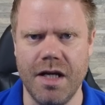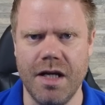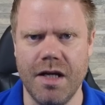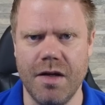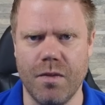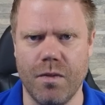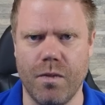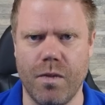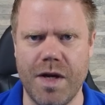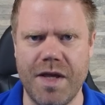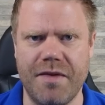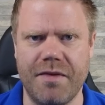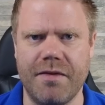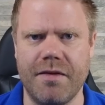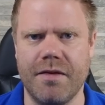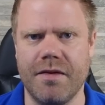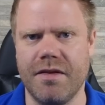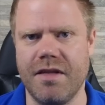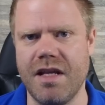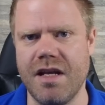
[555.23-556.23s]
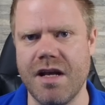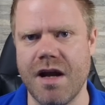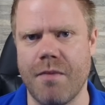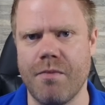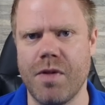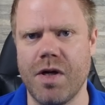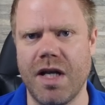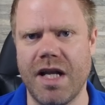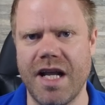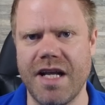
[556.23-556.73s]
with the
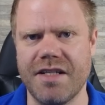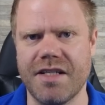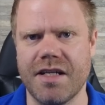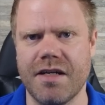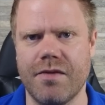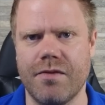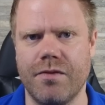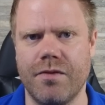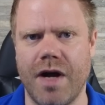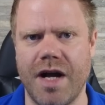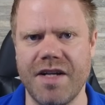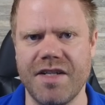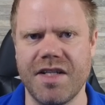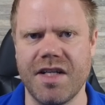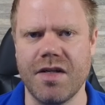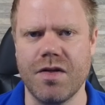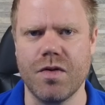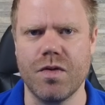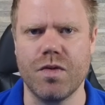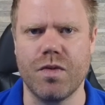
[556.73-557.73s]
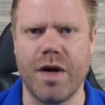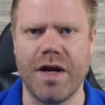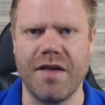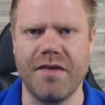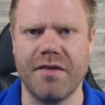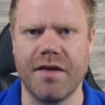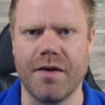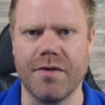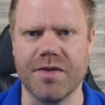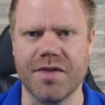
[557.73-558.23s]
number later rising to
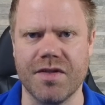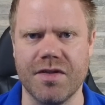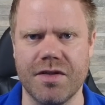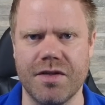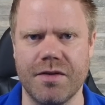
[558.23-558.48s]
20,000.